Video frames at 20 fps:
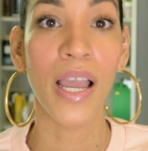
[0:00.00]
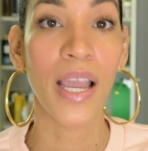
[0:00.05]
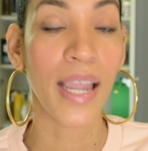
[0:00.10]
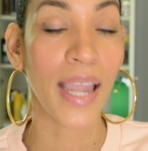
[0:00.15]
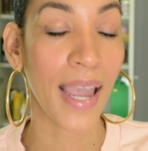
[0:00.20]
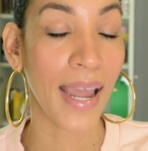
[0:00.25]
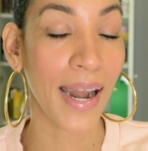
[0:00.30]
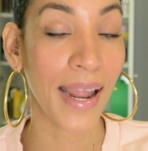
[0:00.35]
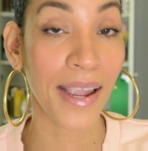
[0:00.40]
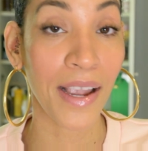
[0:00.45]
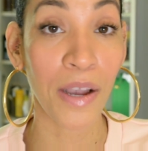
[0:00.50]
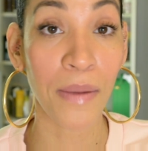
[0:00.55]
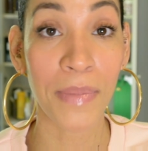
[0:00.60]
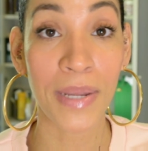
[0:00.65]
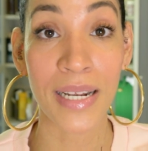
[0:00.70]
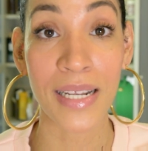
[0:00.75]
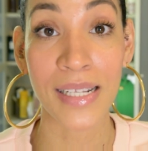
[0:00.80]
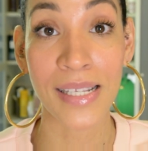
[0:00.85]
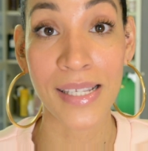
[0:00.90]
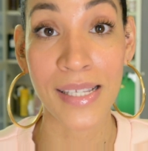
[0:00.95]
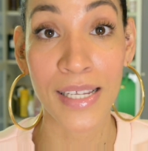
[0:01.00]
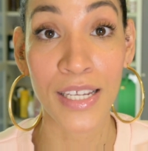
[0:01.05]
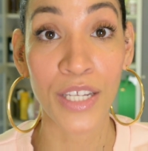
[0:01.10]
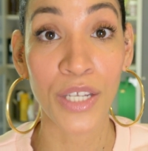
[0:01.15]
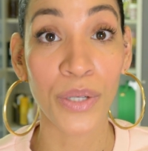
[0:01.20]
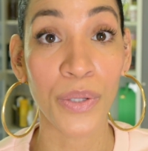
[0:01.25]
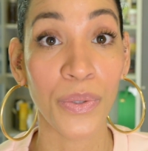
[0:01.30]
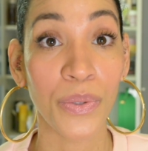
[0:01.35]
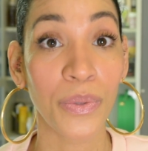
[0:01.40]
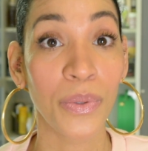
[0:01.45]
Can I come in and see
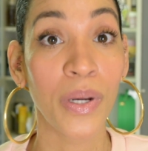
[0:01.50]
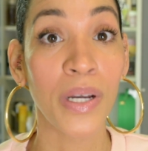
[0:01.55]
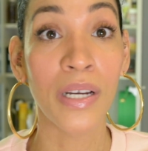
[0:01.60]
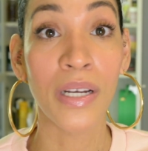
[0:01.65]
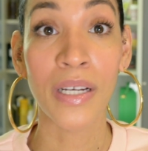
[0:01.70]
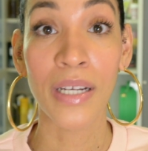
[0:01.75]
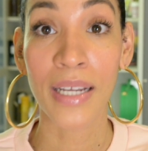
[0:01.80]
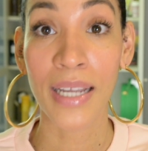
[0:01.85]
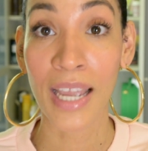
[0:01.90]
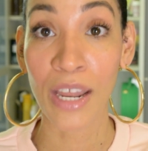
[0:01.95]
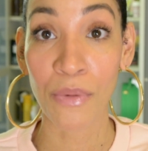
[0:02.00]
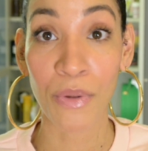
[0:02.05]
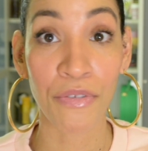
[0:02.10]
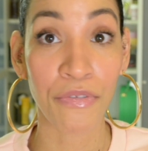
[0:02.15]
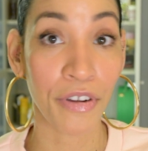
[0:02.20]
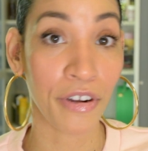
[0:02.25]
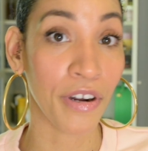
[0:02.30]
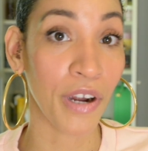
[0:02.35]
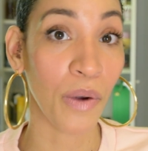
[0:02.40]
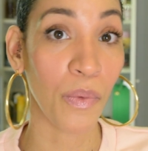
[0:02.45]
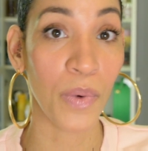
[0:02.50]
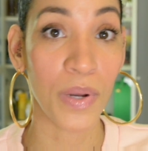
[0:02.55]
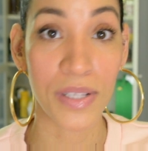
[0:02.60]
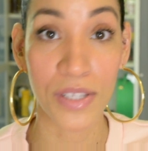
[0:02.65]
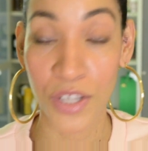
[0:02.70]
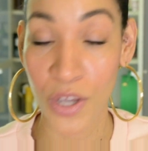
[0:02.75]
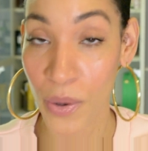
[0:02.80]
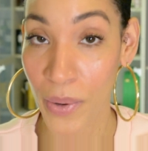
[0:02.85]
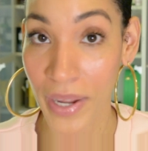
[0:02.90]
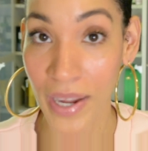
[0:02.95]
you? Can we figure out what's
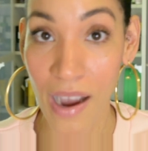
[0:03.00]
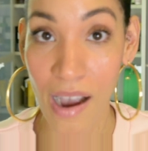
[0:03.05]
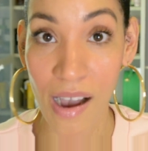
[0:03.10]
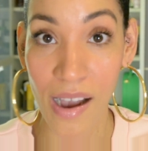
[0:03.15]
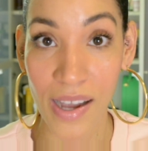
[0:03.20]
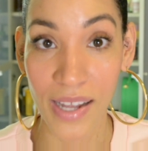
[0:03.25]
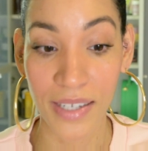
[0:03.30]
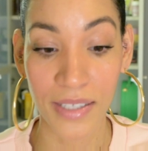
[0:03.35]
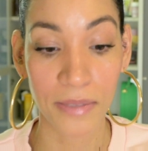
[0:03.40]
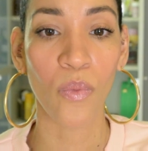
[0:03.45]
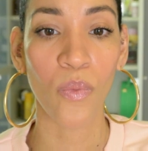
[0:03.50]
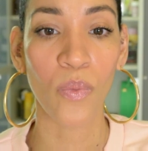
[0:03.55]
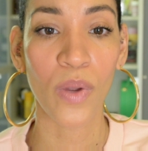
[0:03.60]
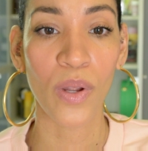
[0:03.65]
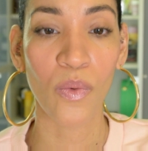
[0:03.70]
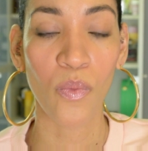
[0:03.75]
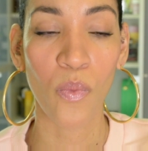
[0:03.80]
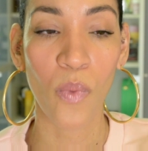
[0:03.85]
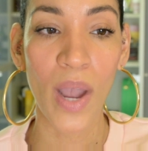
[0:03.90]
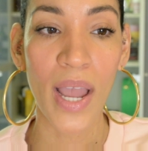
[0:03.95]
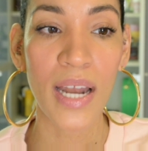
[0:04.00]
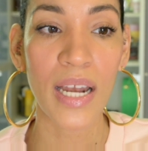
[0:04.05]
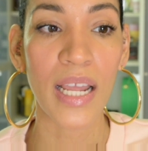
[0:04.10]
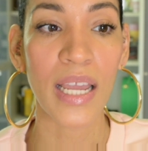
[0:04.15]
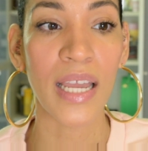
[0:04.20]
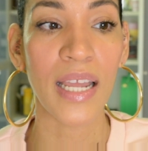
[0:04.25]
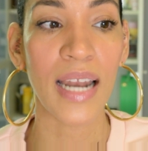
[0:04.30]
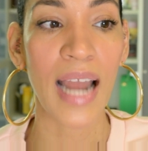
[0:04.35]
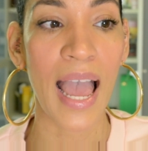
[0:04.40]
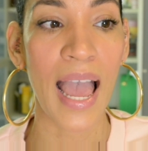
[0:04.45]
going on? We went
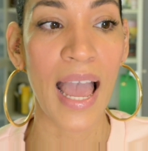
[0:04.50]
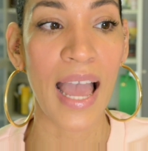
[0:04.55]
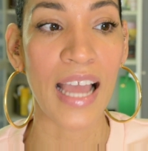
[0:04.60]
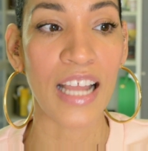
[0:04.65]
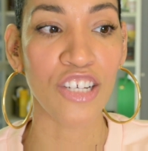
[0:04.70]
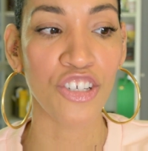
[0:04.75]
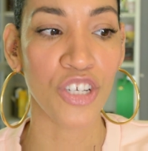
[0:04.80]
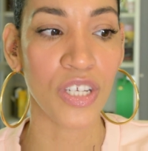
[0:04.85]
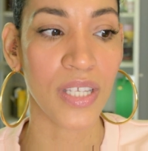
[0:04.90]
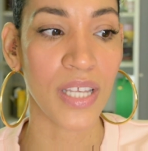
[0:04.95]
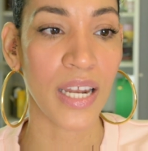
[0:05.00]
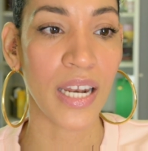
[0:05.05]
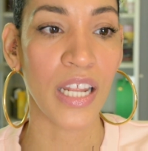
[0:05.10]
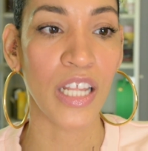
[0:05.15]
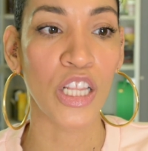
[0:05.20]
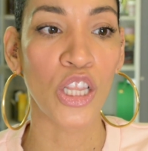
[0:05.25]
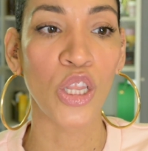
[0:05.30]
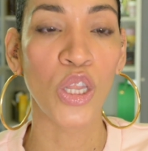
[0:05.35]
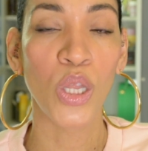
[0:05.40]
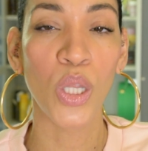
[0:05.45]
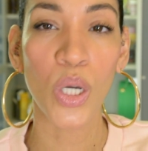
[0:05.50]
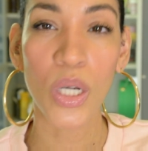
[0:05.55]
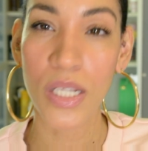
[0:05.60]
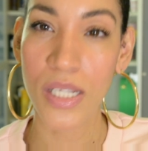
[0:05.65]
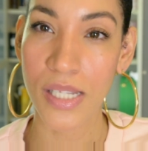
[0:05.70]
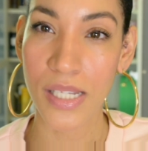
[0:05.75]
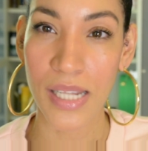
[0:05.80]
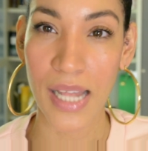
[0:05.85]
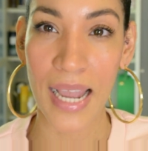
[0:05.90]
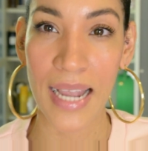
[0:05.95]
in and she said it
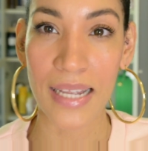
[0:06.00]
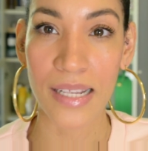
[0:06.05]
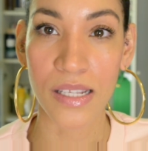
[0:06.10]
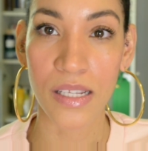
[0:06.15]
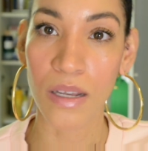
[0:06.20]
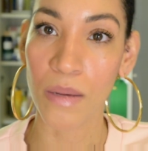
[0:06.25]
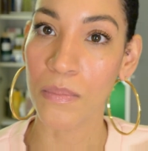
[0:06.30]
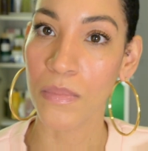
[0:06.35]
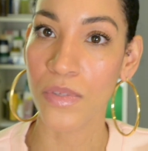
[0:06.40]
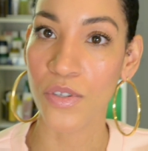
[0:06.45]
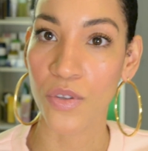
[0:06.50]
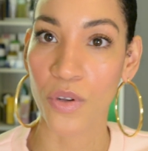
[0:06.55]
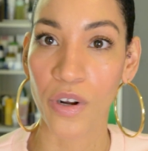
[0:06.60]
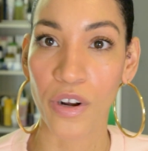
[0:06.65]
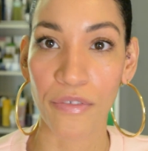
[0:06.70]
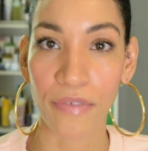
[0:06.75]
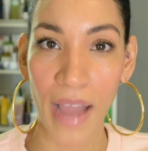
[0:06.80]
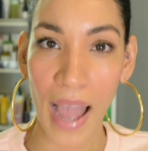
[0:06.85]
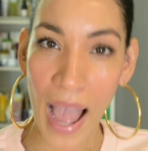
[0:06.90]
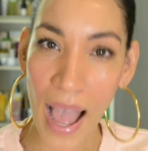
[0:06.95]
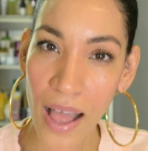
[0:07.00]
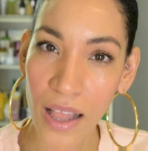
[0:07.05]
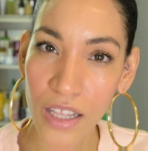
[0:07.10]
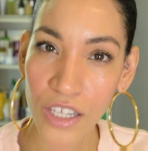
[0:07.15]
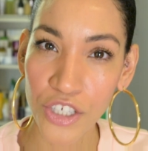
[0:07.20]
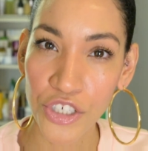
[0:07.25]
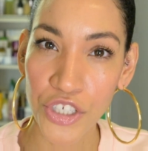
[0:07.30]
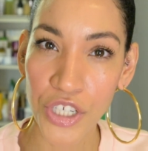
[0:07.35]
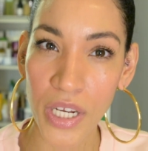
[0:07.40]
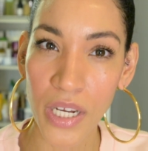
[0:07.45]
looks like some sort of
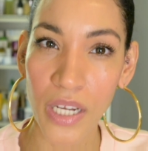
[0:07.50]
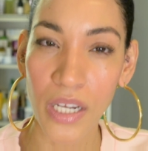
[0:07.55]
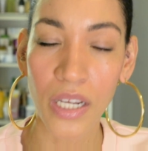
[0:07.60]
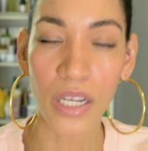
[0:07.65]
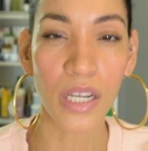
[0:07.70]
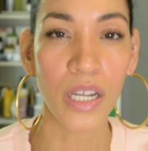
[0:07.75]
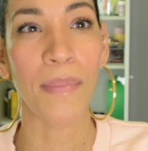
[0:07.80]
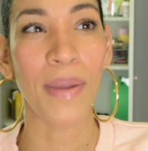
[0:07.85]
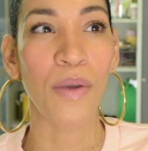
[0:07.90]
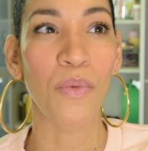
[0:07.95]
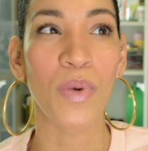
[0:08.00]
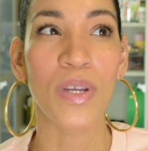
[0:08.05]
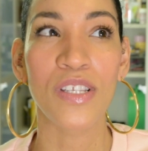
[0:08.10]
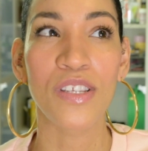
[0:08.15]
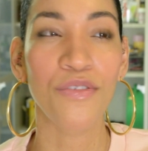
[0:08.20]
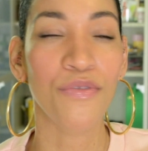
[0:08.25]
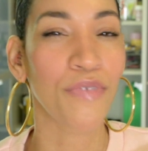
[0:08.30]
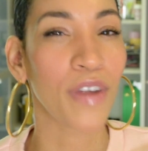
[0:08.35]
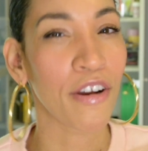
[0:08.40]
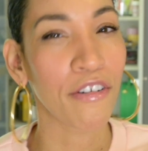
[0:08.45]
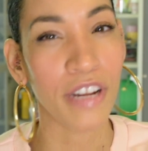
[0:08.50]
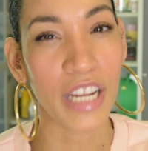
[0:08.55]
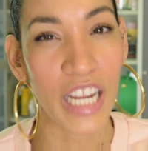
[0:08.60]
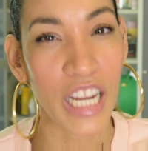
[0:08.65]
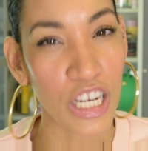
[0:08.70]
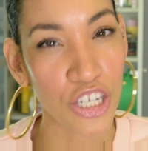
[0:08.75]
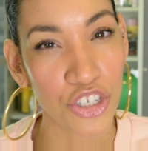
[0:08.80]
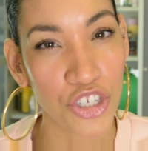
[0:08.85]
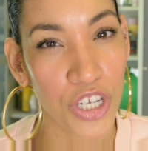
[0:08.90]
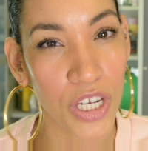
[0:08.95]
allergy. It wasn't very
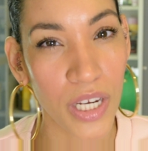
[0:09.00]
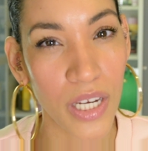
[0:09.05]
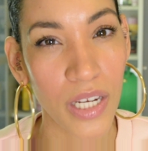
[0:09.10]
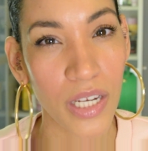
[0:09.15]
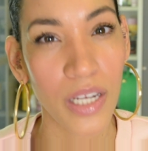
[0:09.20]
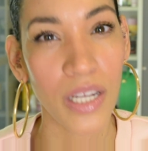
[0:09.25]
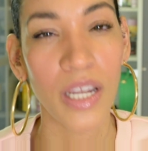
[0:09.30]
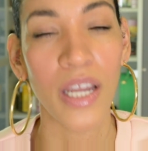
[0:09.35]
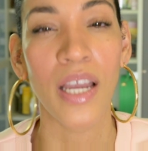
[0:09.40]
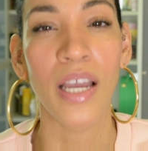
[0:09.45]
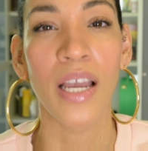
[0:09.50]
itchy.